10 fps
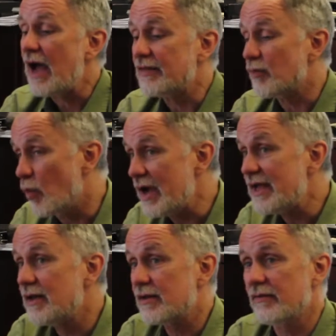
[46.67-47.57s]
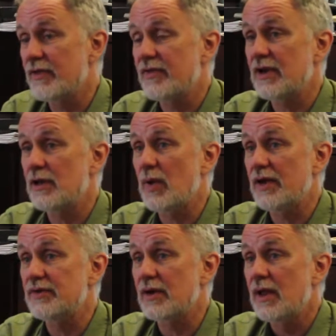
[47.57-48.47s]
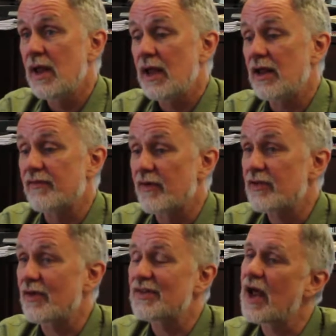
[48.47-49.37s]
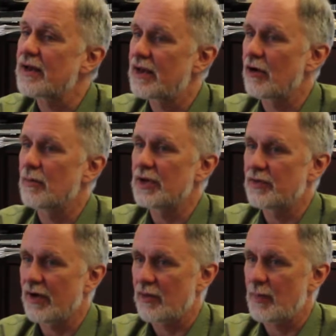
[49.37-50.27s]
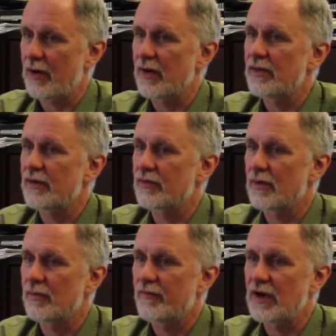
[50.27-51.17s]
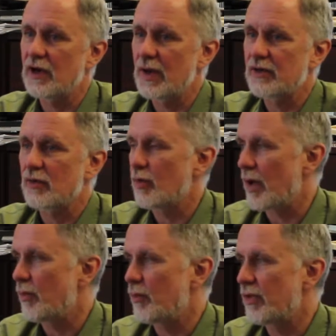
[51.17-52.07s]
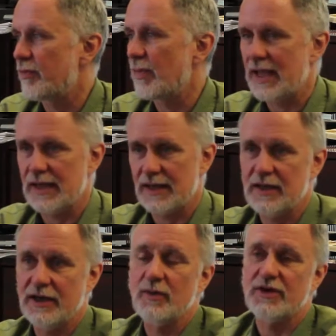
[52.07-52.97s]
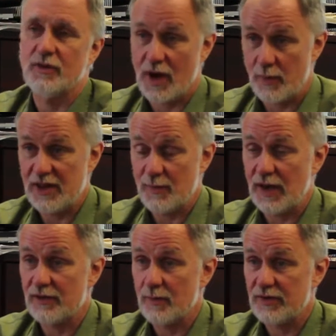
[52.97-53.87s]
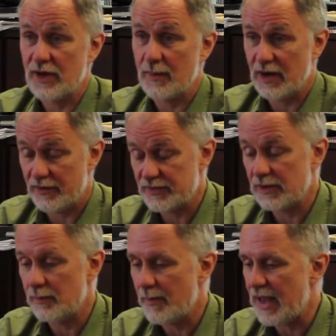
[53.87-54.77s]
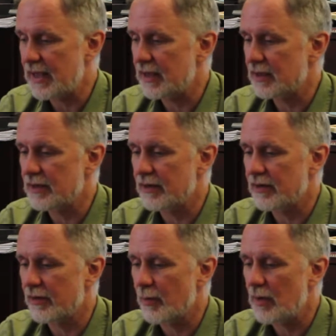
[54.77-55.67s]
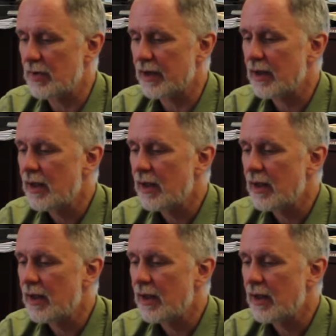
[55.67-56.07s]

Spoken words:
I think the weakness of the city budget is, first of all, it's not terribly transparent. There's a fundamental problem with making it clear, which is why we spend so much time and energy making it clear to the public.